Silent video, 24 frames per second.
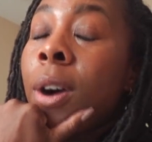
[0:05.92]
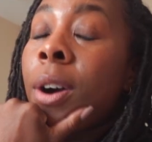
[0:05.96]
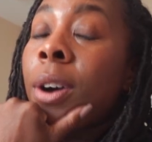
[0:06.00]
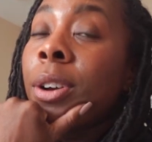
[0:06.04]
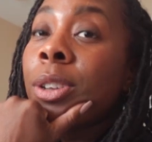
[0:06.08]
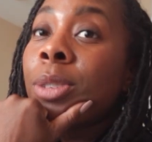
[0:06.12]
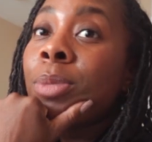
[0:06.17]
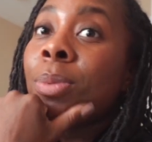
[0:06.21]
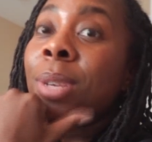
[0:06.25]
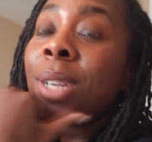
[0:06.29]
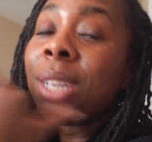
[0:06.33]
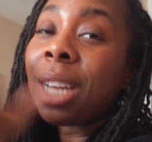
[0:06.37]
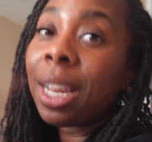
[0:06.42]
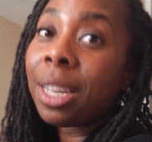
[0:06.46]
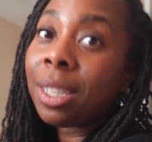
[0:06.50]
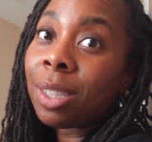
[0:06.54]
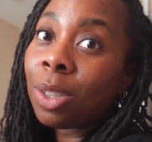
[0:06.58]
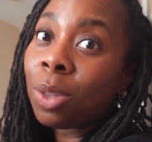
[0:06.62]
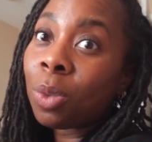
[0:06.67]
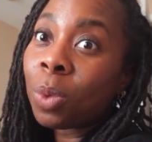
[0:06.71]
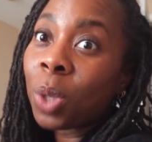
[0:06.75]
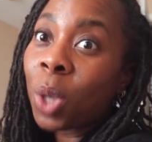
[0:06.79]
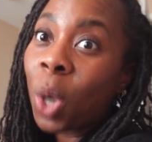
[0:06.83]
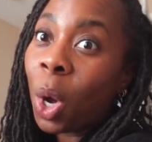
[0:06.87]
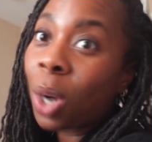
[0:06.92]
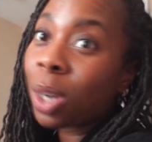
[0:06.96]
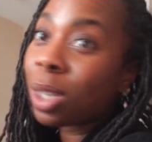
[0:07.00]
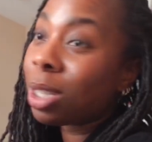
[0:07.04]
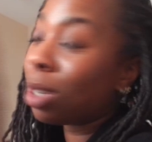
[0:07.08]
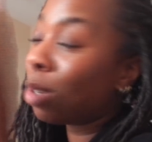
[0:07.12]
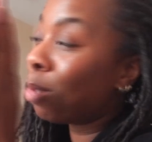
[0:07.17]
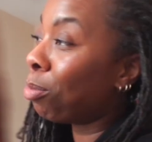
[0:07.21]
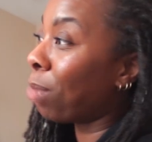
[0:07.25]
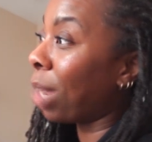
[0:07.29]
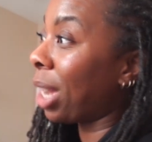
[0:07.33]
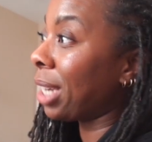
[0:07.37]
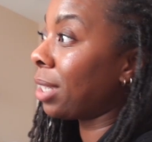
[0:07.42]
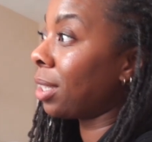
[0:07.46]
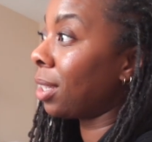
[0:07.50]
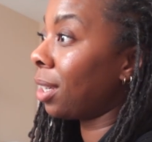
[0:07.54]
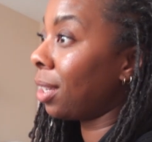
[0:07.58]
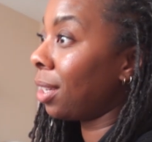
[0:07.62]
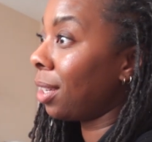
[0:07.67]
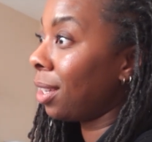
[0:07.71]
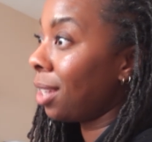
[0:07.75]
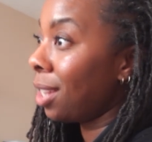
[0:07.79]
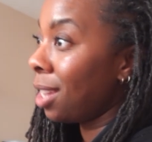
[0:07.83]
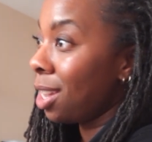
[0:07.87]
It's been a day since we talked, but
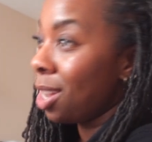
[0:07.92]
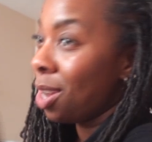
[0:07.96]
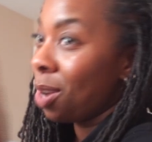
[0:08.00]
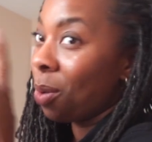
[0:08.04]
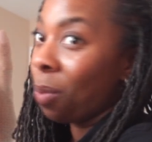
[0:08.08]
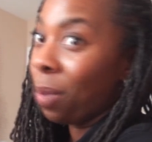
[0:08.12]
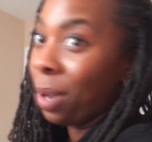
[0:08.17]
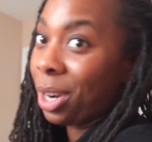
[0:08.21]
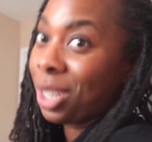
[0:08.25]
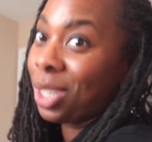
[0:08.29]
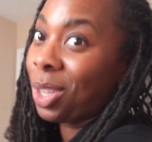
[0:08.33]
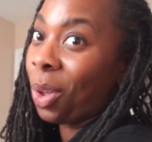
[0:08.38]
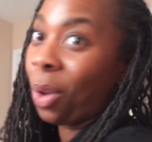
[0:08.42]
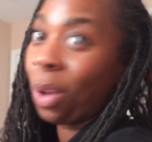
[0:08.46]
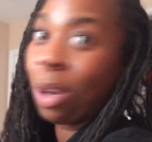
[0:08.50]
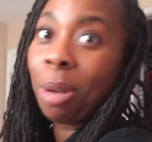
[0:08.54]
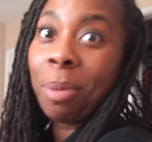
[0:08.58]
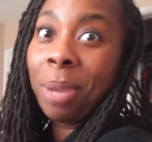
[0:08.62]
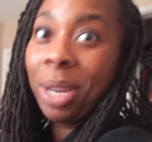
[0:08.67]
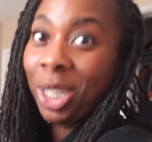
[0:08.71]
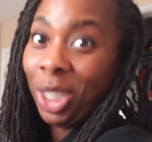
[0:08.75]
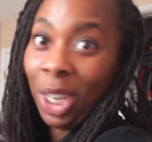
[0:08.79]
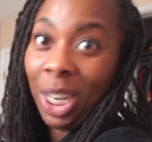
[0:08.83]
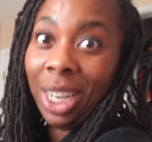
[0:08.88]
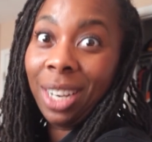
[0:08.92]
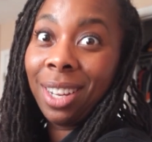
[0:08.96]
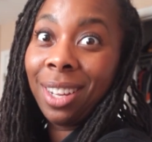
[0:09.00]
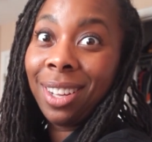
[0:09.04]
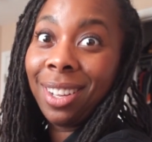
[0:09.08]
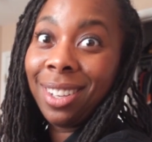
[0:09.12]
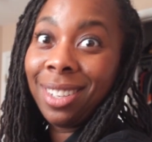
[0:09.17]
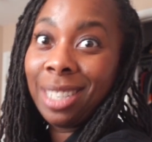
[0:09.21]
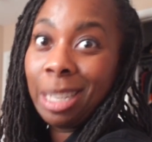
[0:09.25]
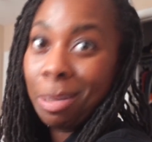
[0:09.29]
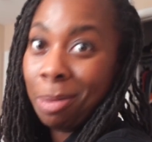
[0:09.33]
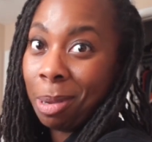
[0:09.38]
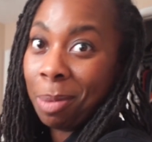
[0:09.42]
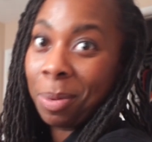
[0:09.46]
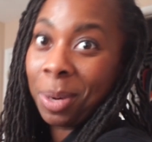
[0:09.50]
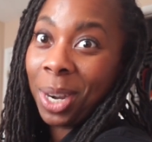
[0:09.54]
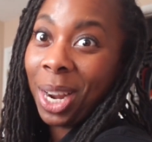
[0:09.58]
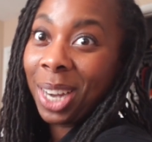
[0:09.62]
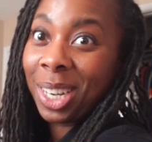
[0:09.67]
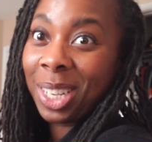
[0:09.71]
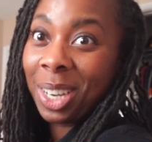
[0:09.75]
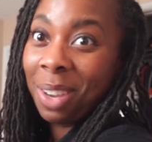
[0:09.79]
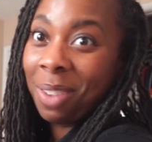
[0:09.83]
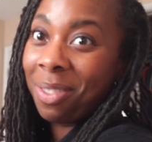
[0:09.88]
we're still on a mission to be
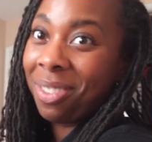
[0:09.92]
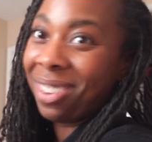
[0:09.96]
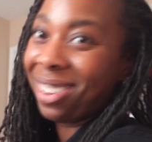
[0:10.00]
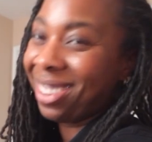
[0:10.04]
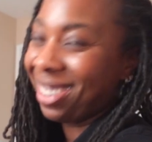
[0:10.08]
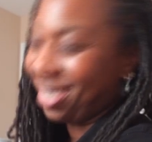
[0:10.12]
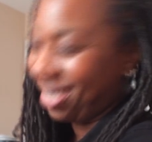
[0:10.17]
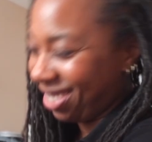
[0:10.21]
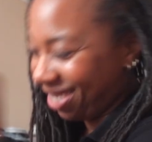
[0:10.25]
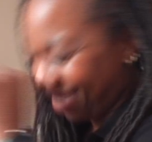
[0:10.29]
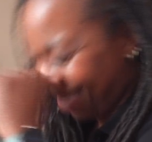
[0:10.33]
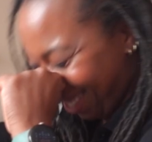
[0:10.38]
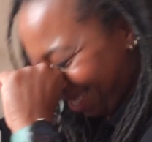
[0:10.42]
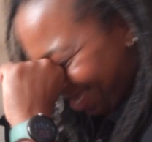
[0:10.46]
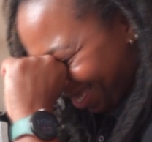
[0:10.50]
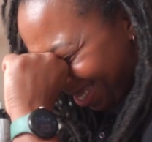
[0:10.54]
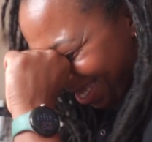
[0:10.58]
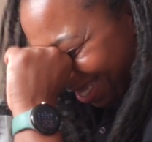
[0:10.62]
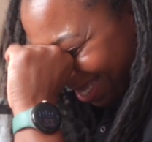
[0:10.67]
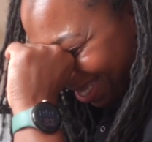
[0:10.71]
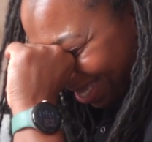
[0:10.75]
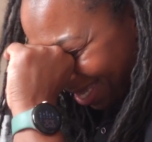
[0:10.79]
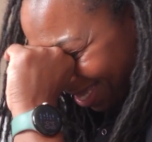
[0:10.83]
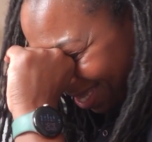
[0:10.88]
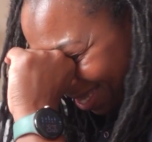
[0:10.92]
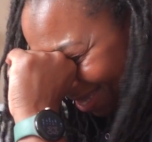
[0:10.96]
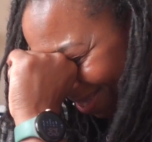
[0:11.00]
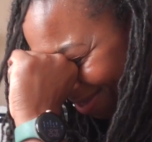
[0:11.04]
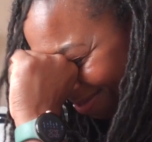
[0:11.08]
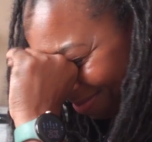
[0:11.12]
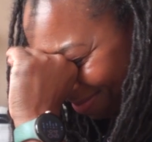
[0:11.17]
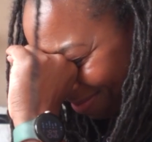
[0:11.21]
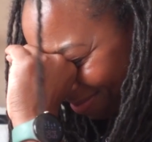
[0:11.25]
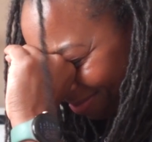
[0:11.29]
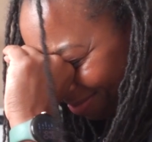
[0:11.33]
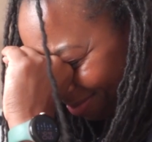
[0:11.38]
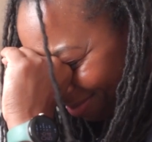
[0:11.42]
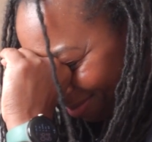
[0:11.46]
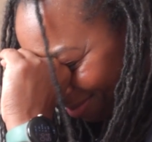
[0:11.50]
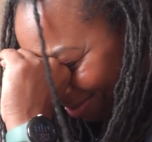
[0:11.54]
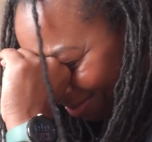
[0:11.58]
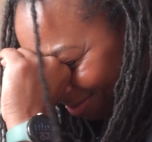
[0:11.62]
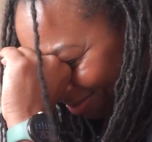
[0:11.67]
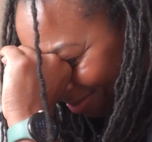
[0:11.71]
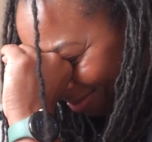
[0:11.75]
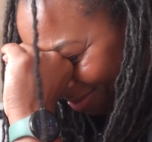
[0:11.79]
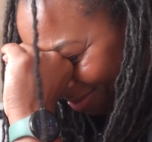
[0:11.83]
productive. Oh God.